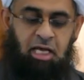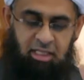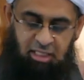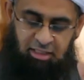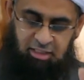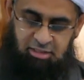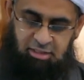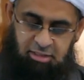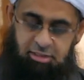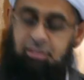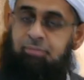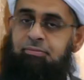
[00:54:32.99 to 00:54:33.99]
that this
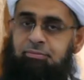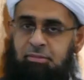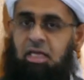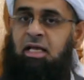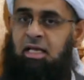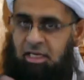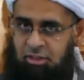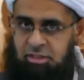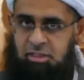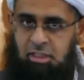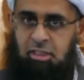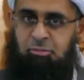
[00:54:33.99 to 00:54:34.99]
is
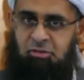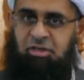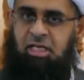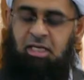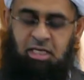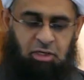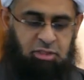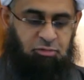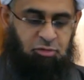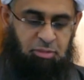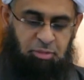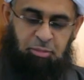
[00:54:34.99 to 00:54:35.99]
clarity, providing clarity
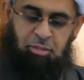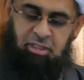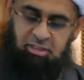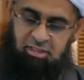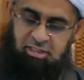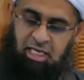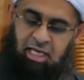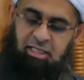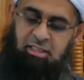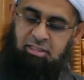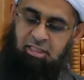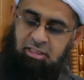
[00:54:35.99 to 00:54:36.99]
for the people. This is the
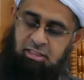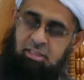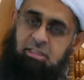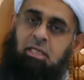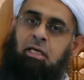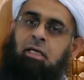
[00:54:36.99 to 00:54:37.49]
guidance, and this is